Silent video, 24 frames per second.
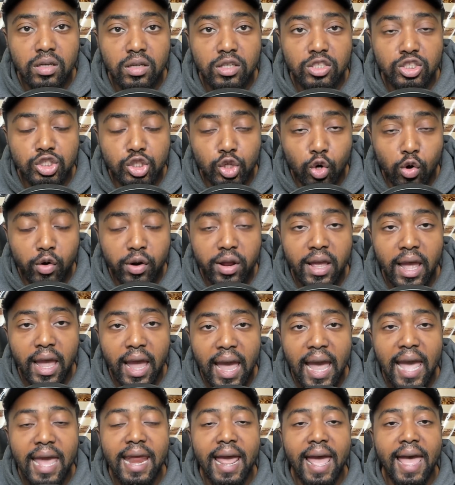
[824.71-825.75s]
jury,
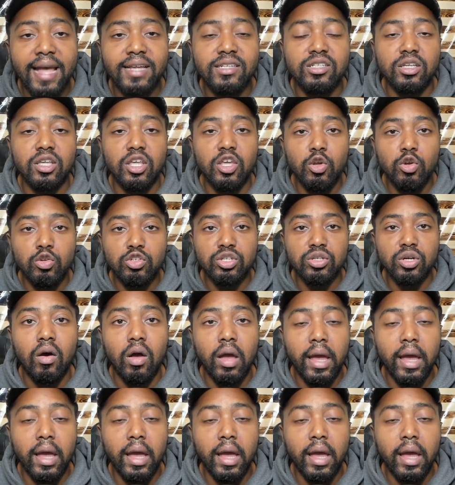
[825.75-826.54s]
and executioner